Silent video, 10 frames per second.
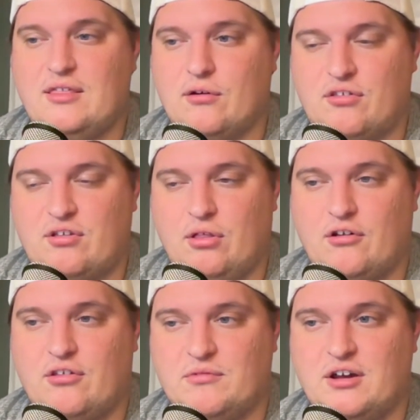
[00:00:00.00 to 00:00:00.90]
There still are
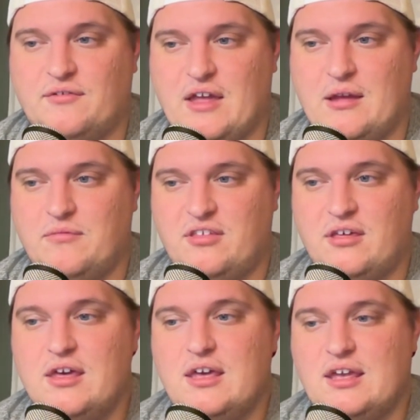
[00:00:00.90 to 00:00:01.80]
some tough games
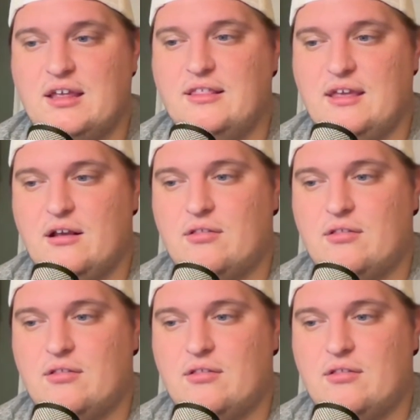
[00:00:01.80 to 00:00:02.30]
in there,